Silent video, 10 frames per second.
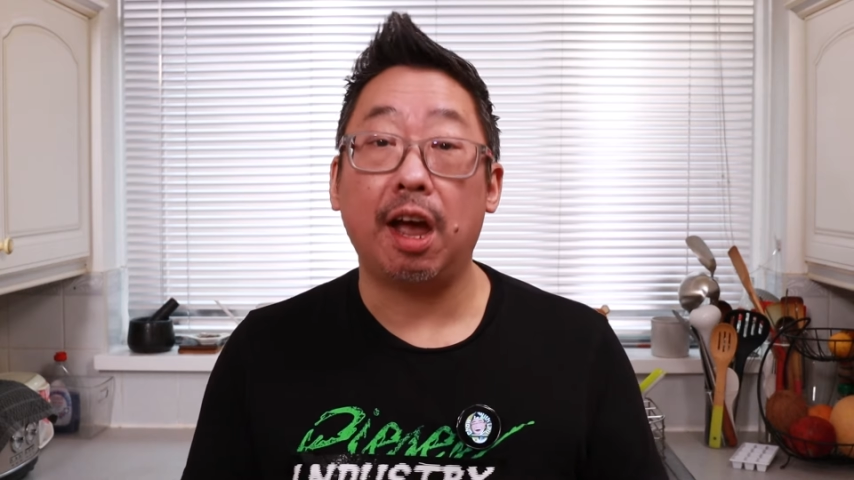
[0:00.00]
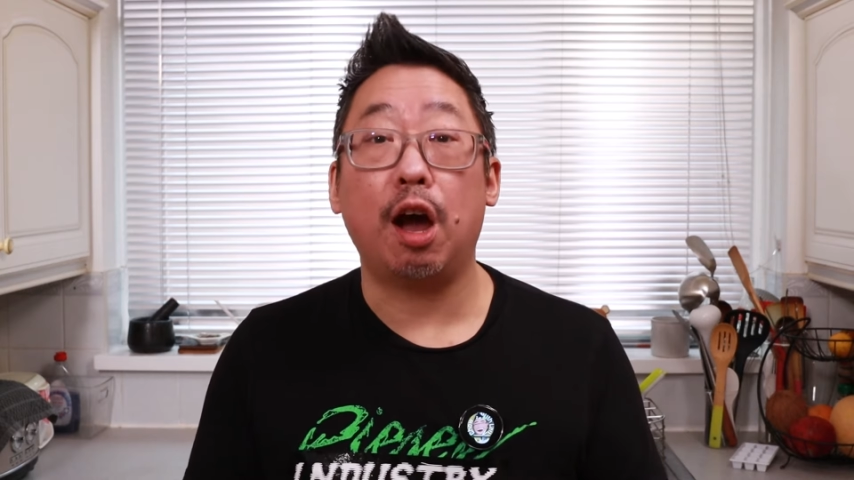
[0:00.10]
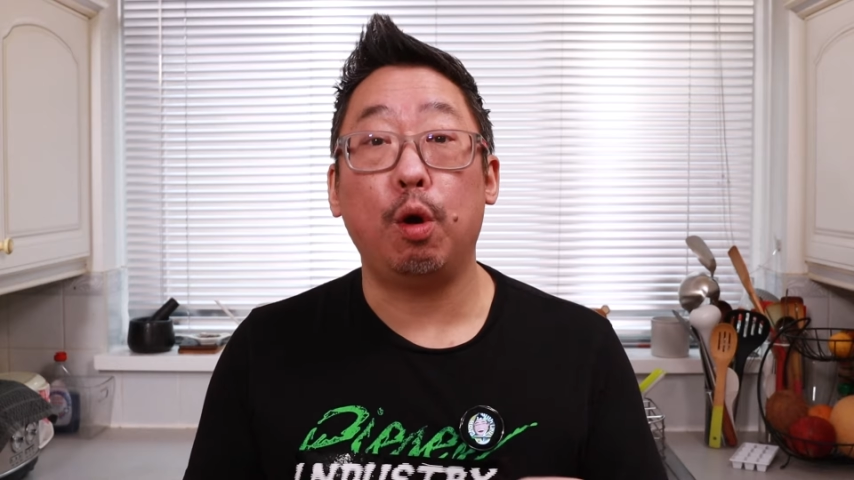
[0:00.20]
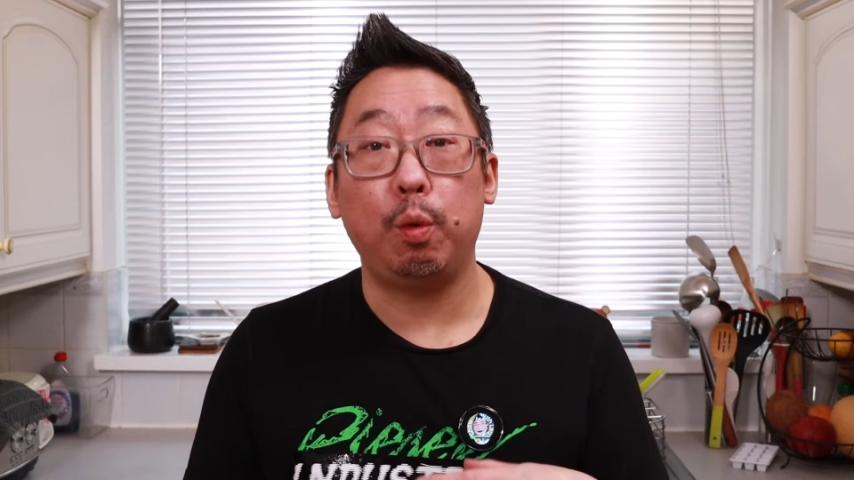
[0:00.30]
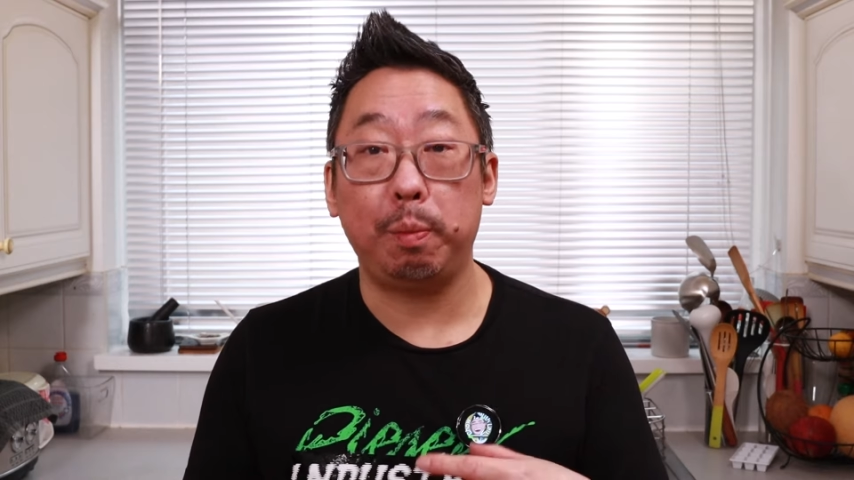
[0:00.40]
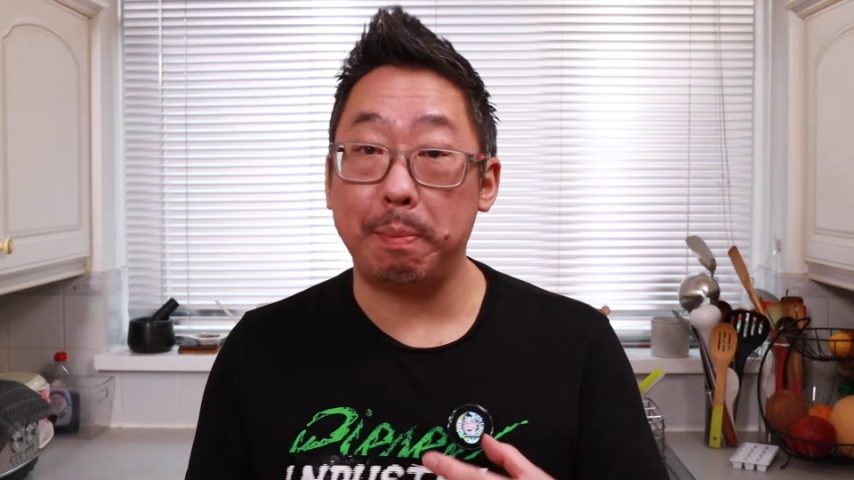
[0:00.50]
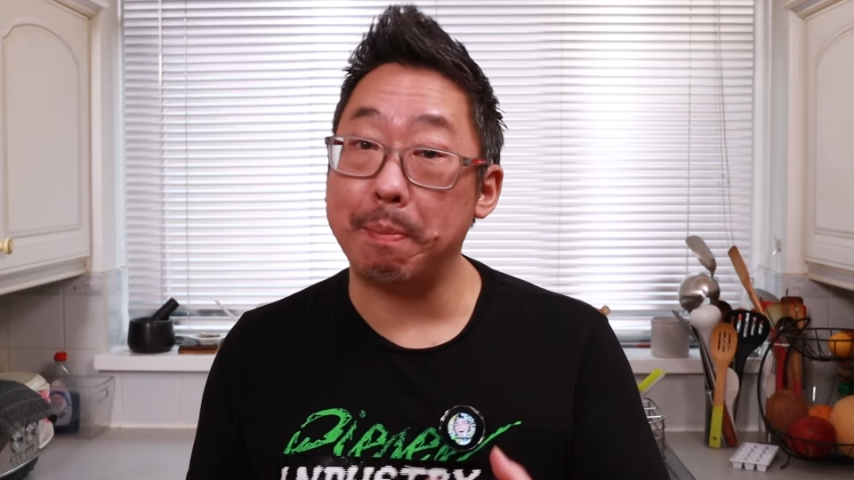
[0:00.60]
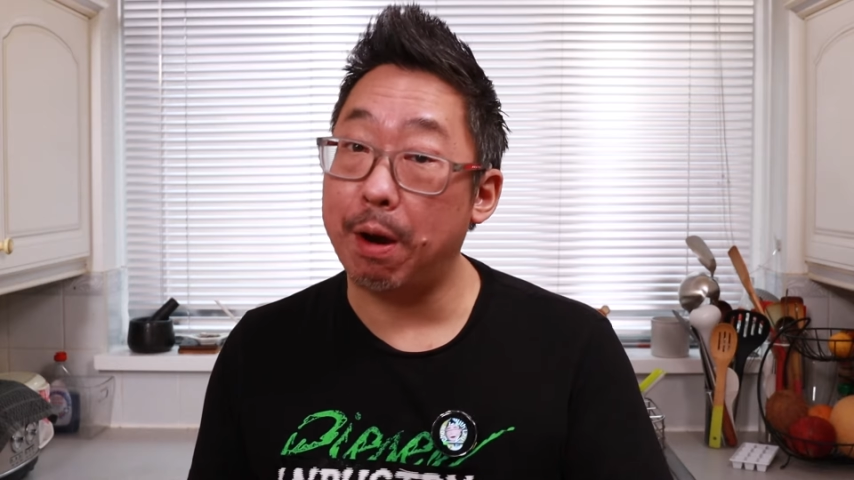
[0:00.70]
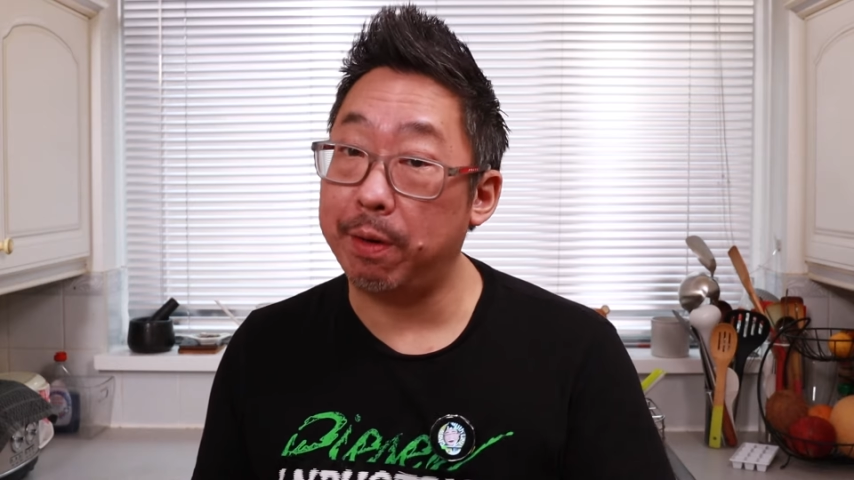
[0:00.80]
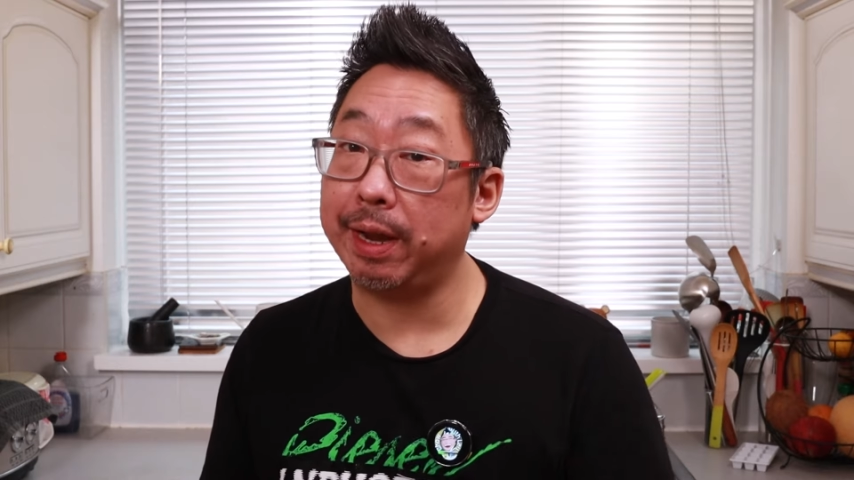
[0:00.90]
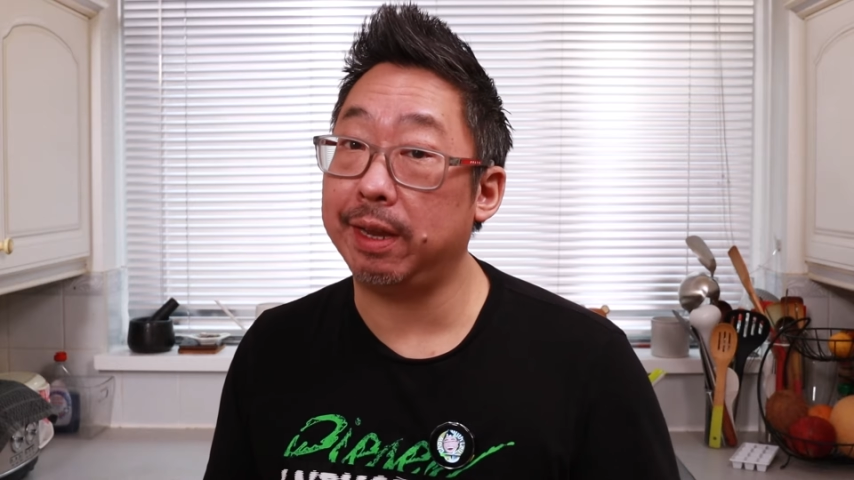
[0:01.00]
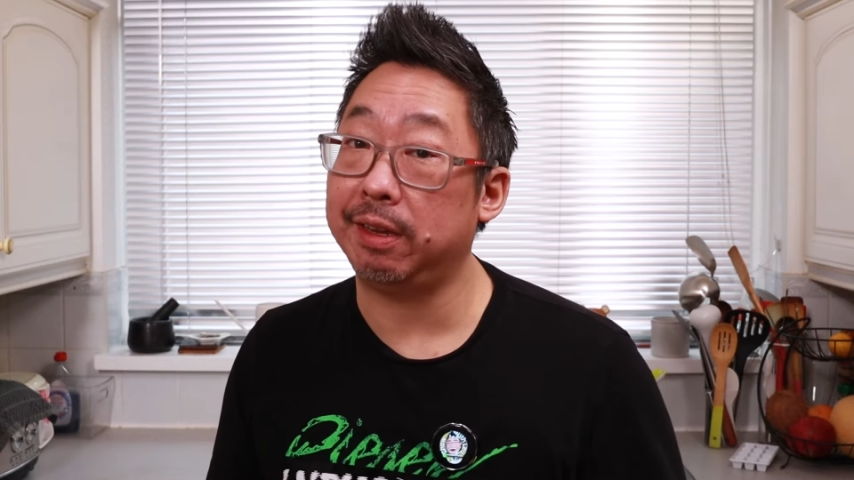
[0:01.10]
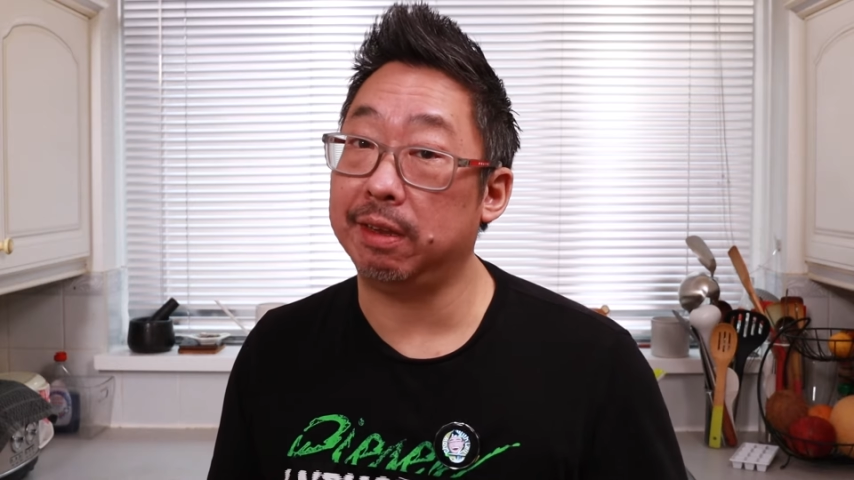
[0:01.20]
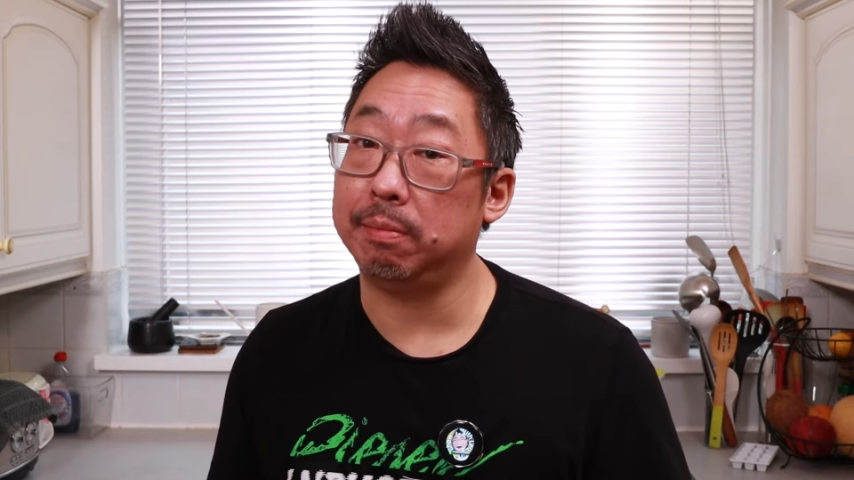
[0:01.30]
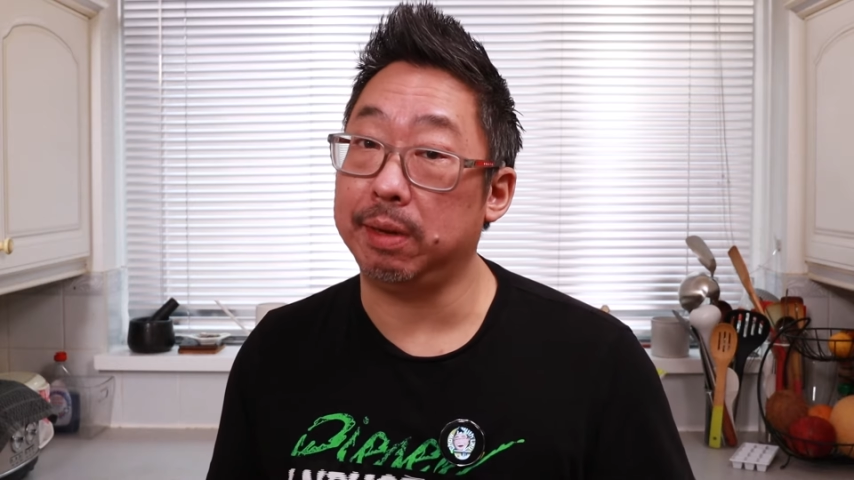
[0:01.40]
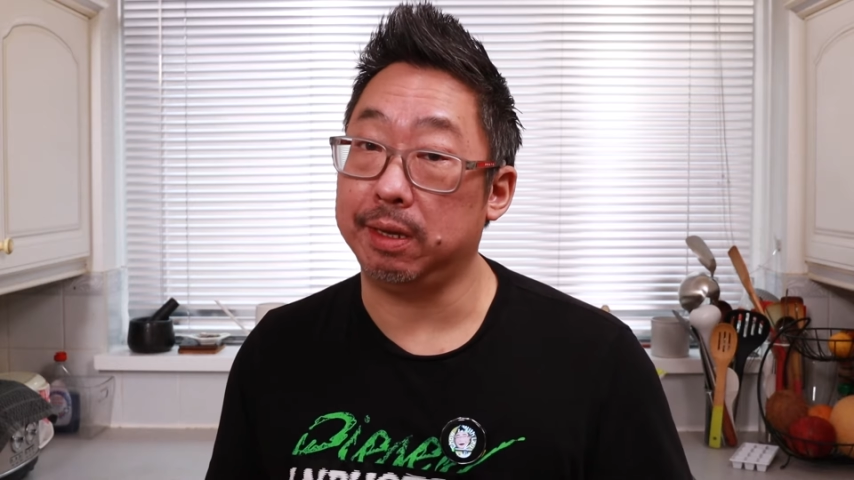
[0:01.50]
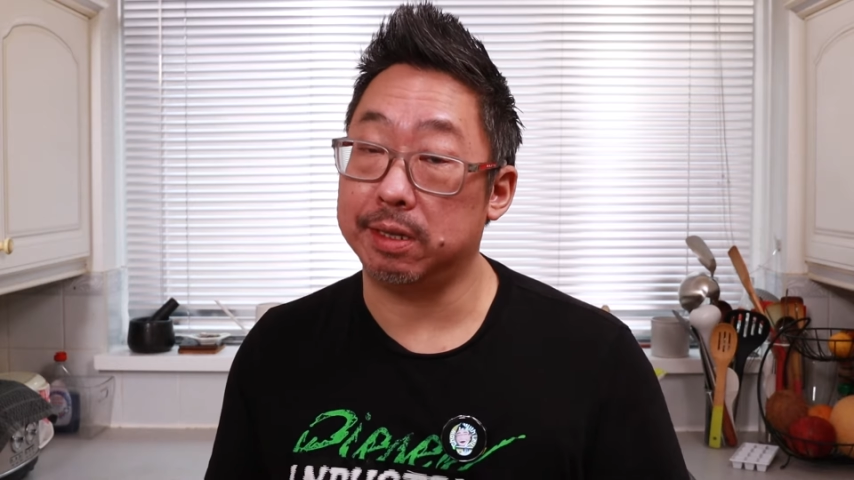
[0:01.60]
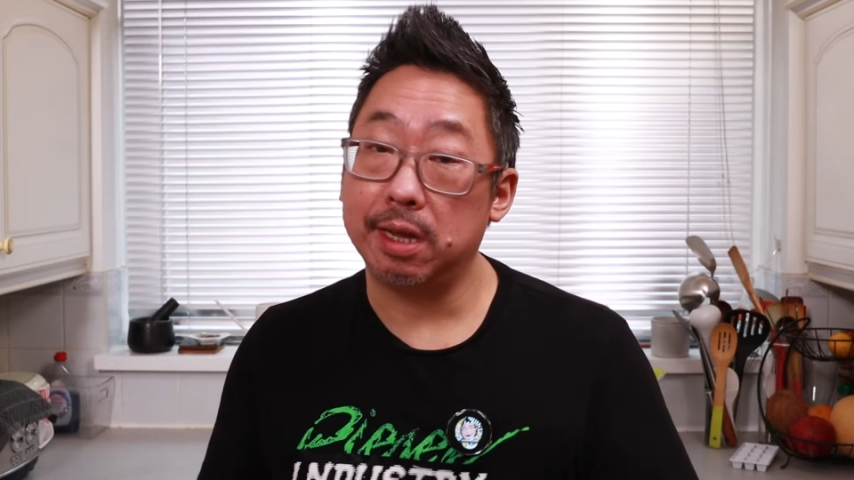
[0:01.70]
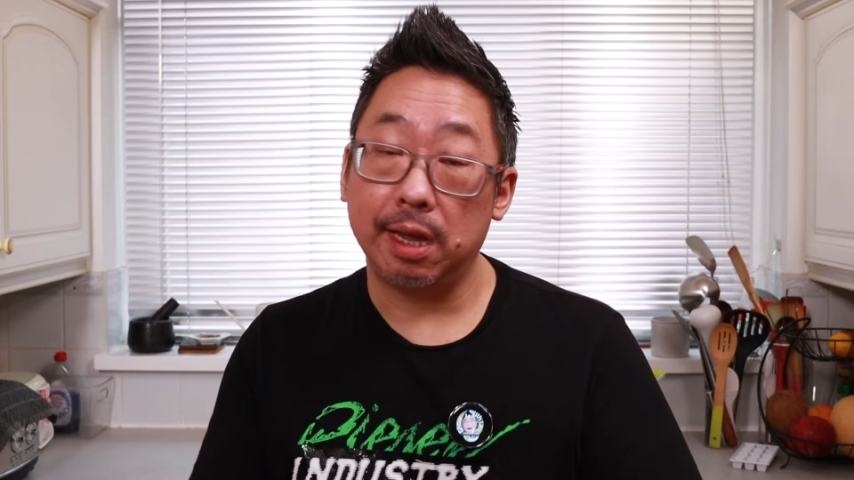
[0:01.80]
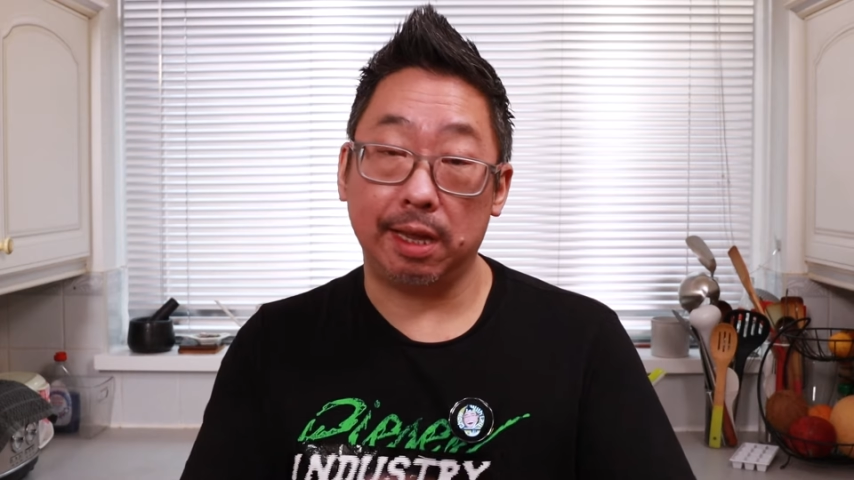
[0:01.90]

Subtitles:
I would be marinating the meat